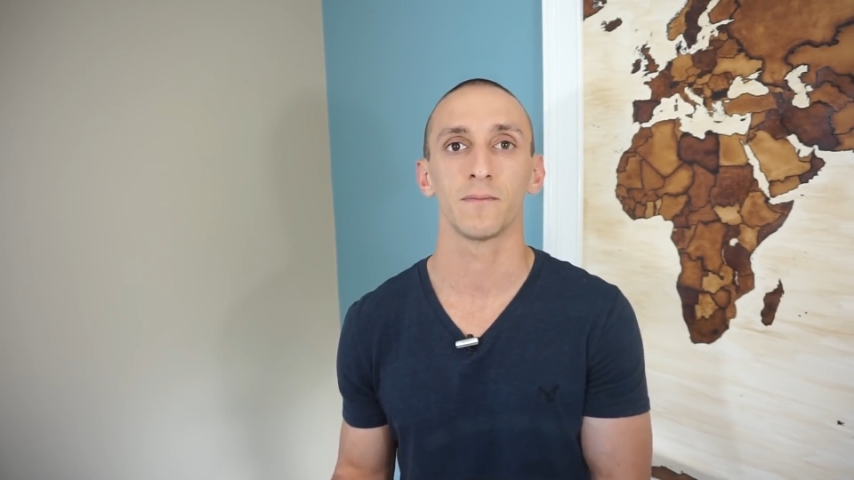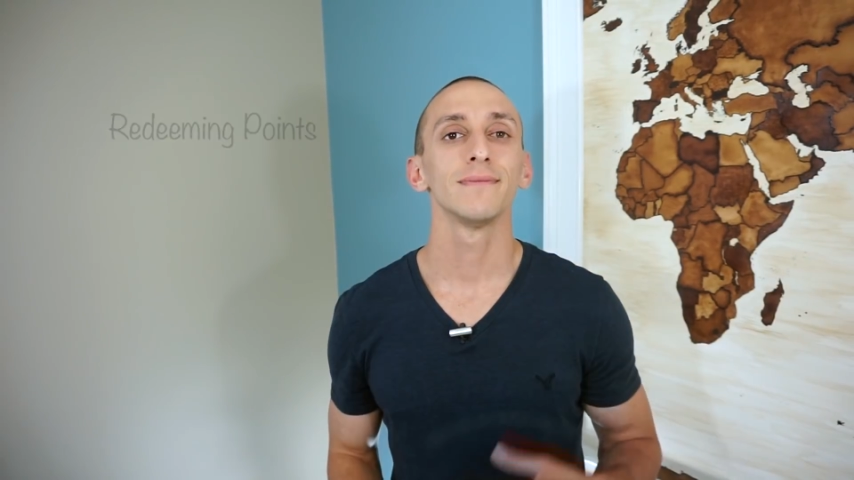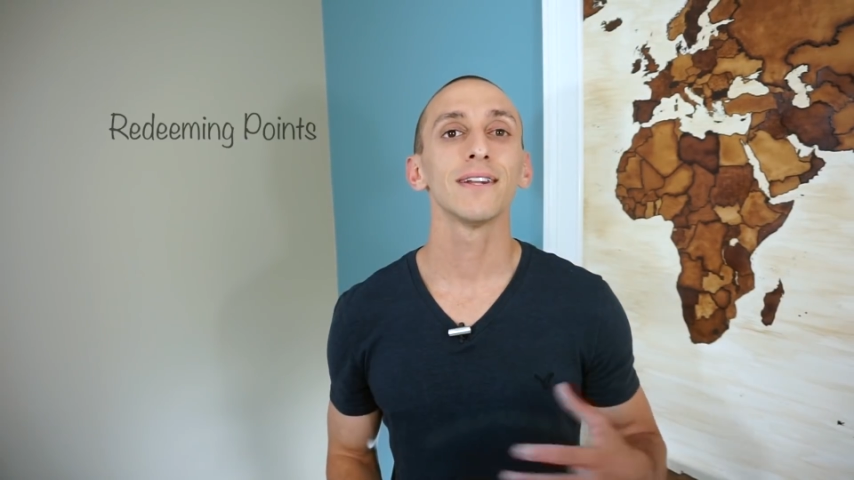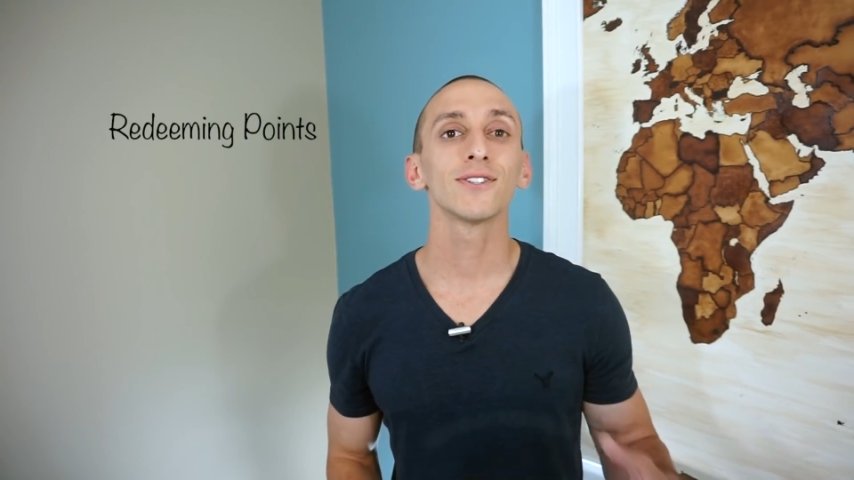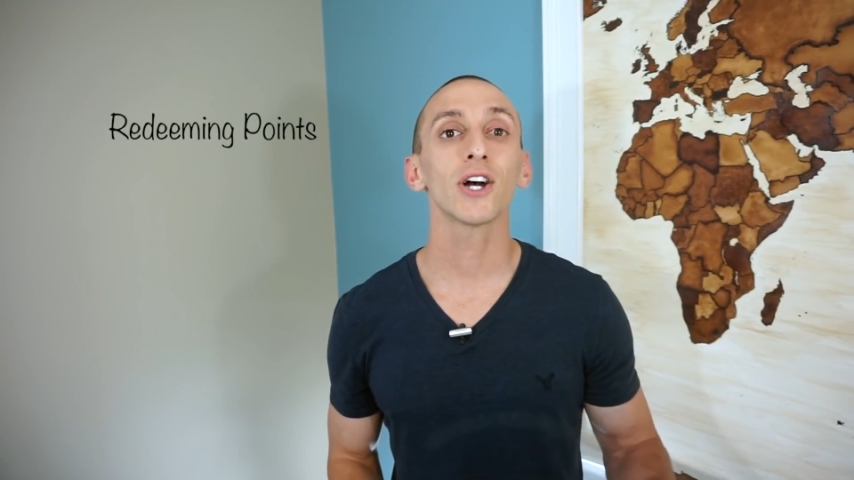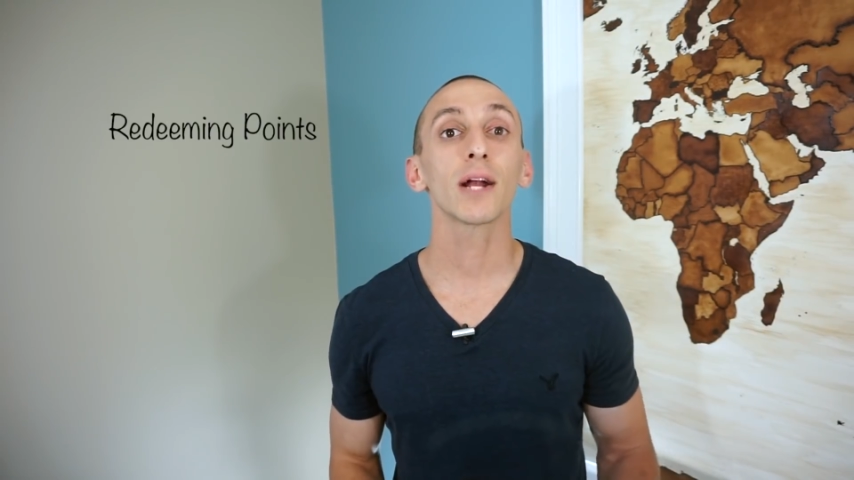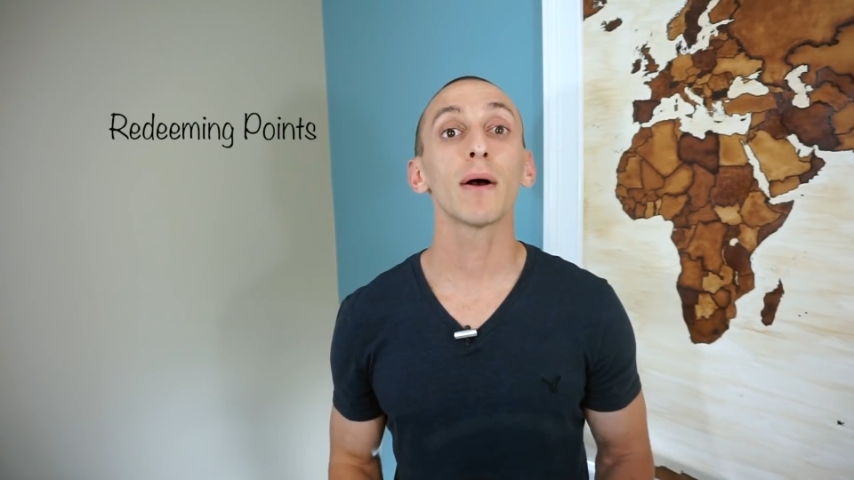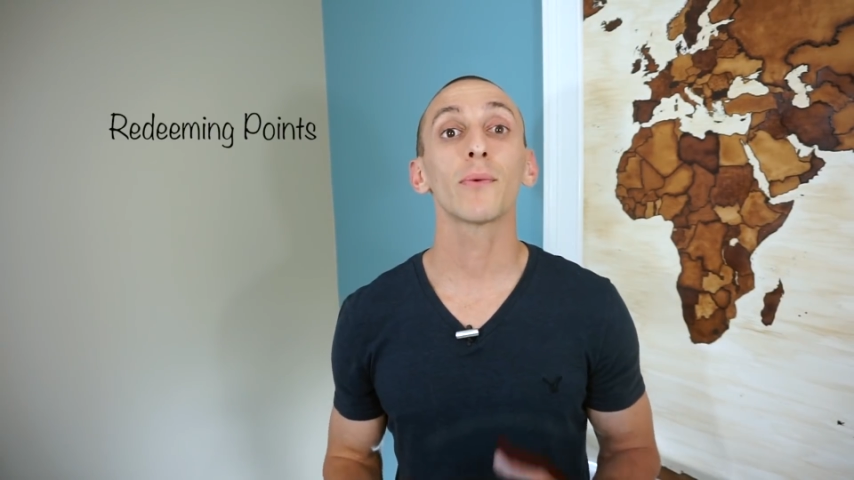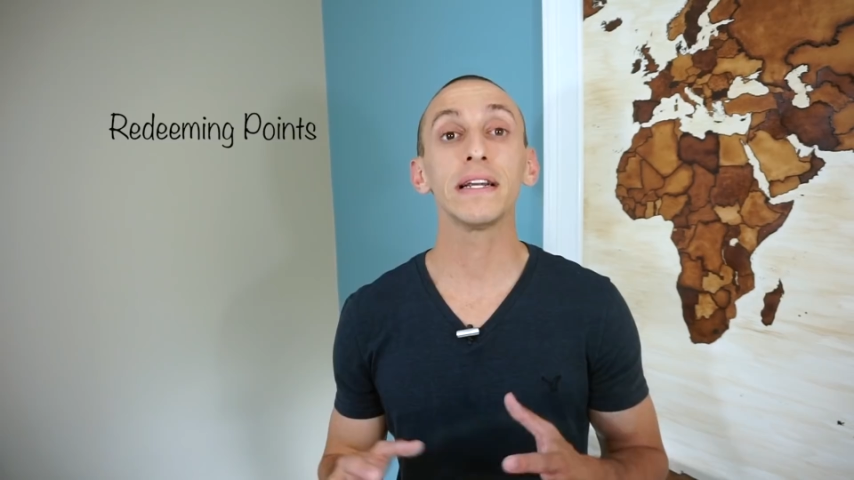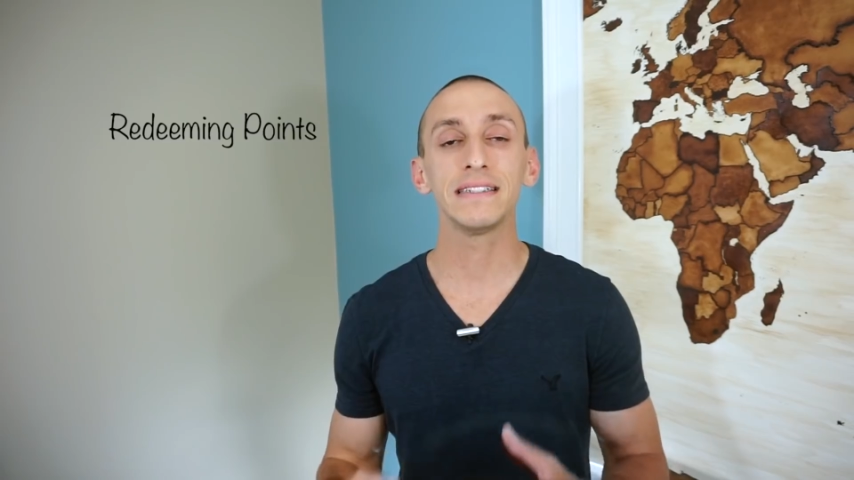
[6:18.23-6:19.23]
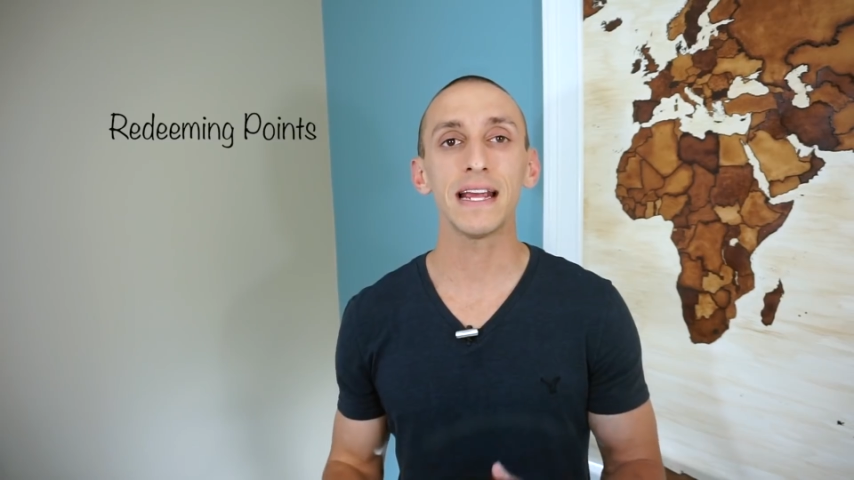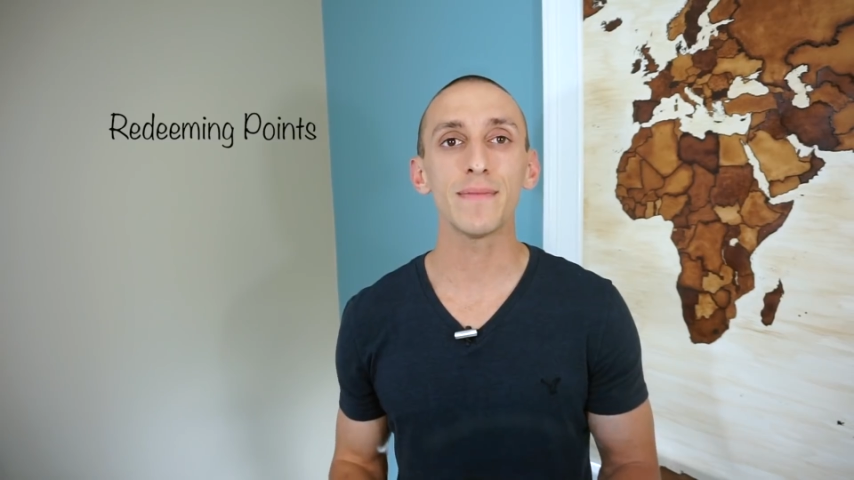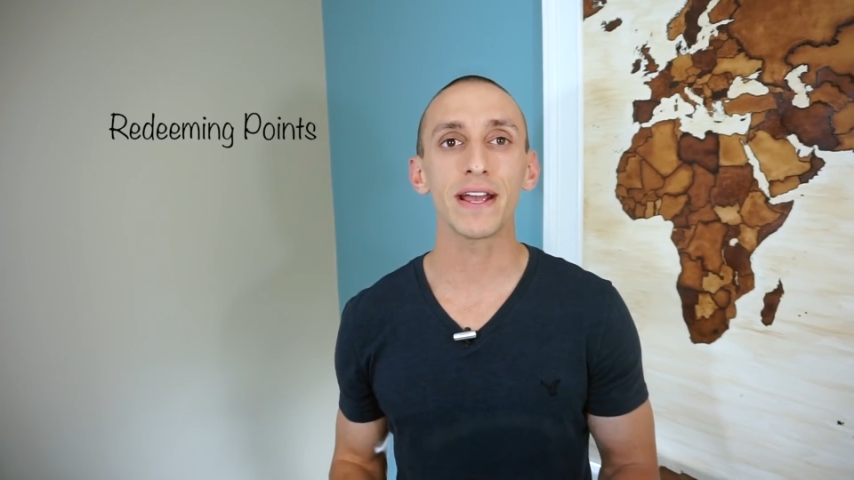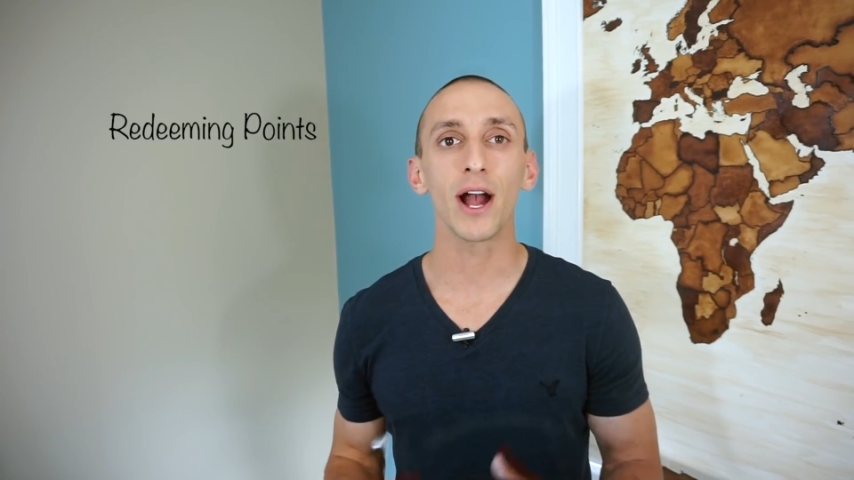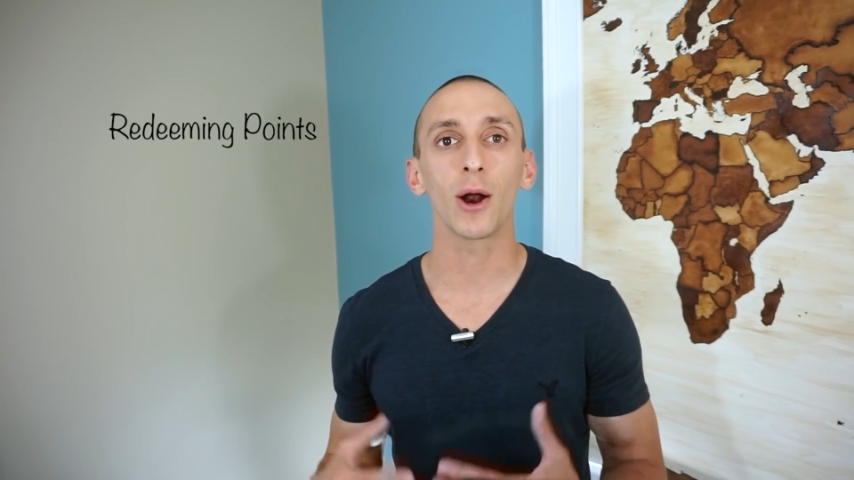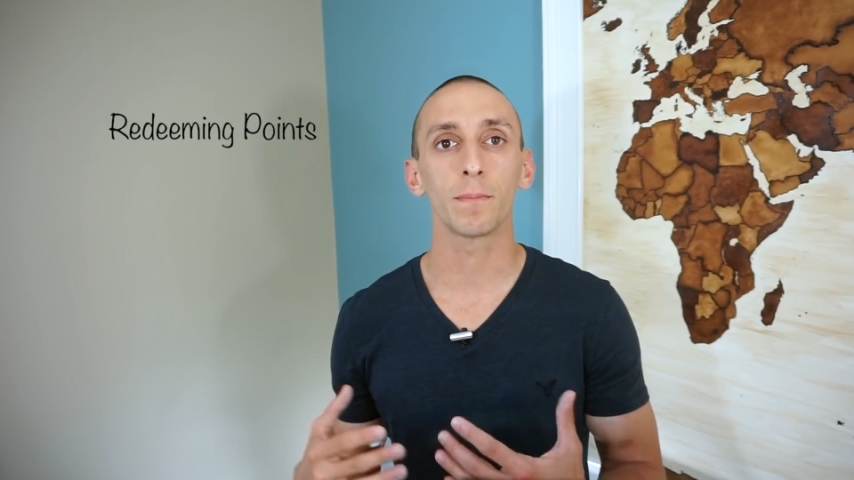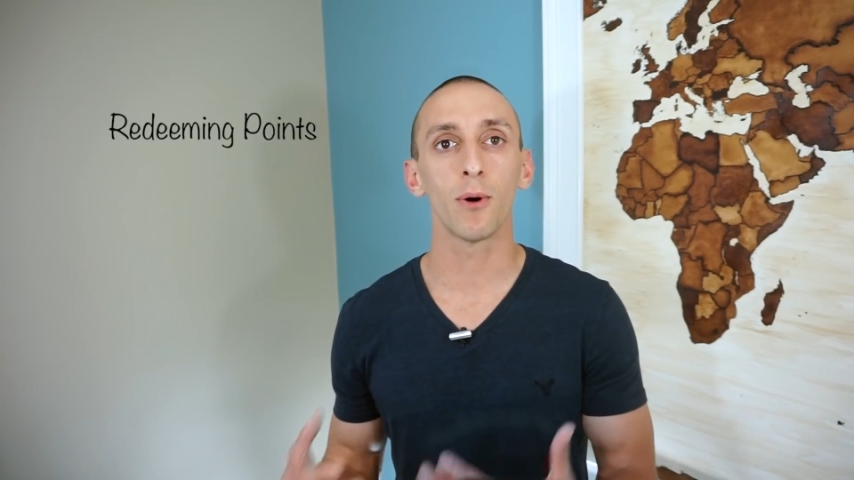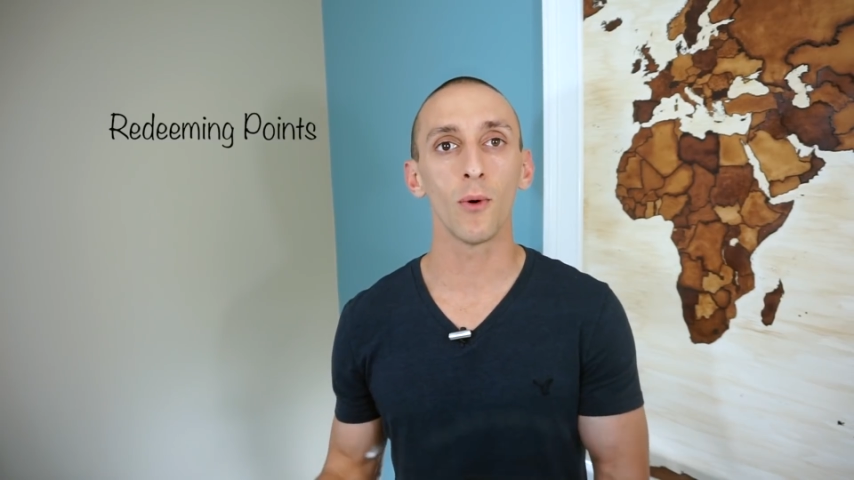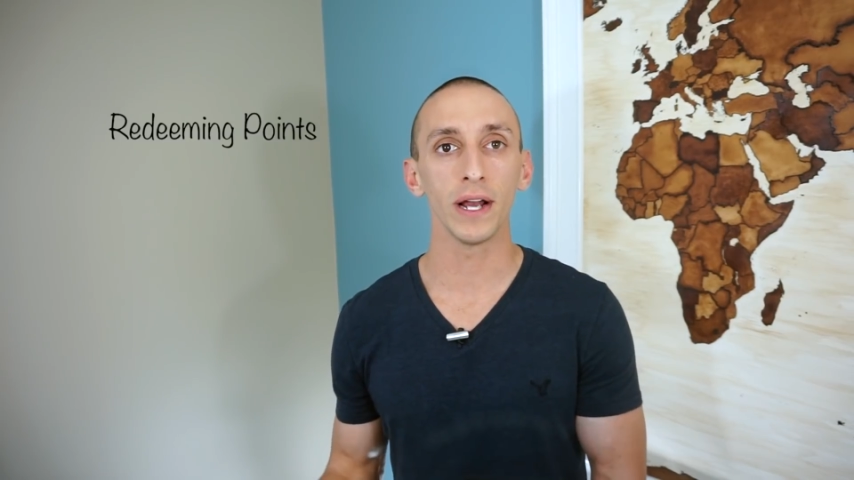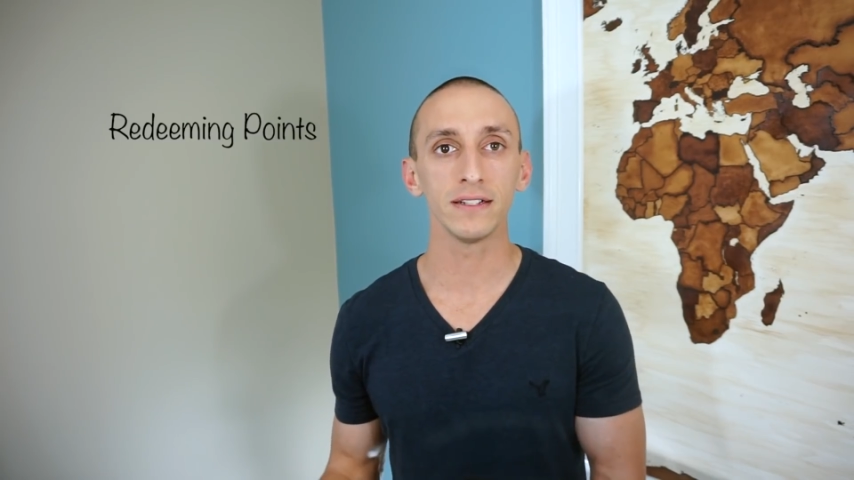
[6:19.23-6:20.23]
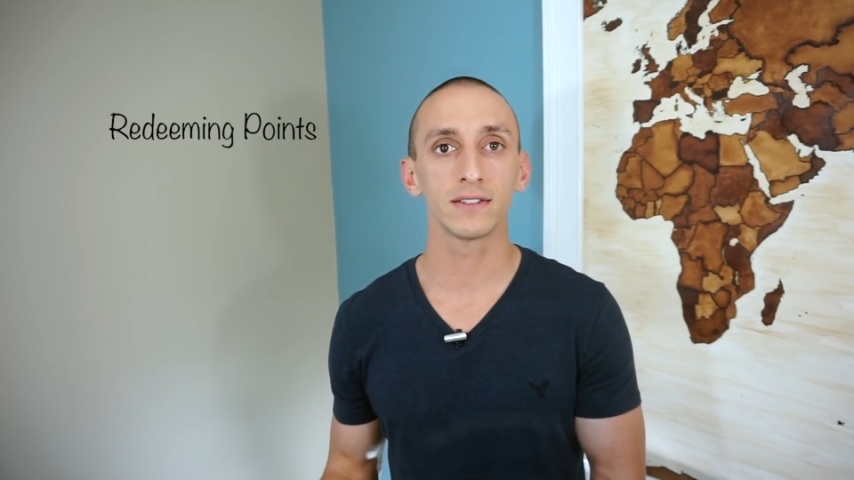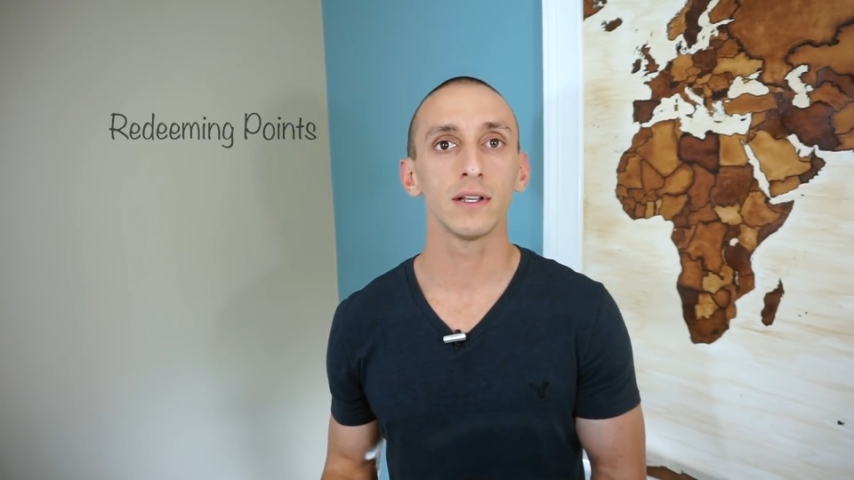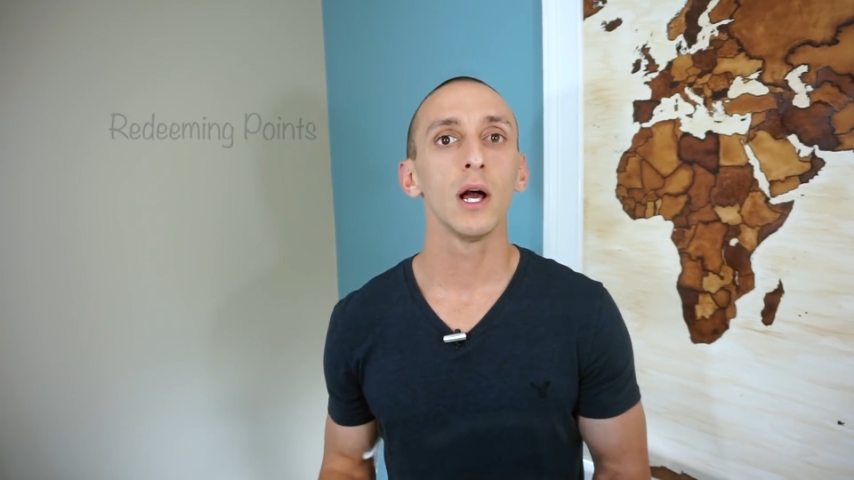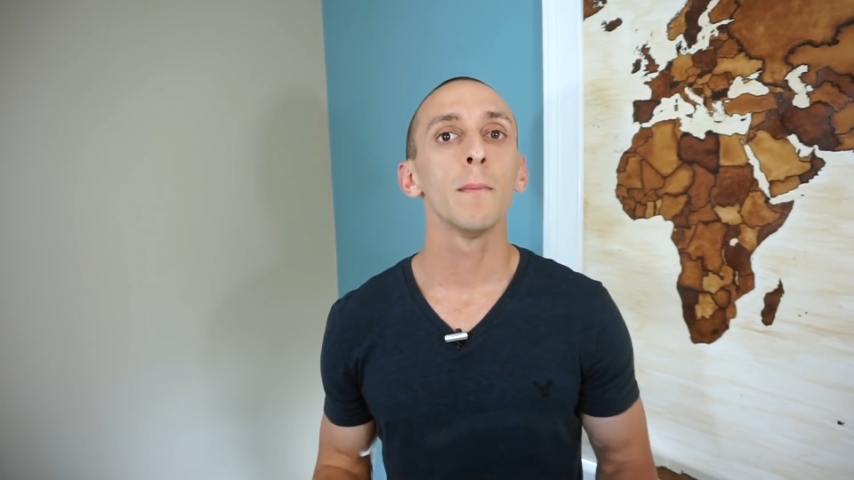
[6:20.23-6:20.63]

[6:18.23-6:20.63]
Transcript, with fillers: Now let's talk about redeeming our points.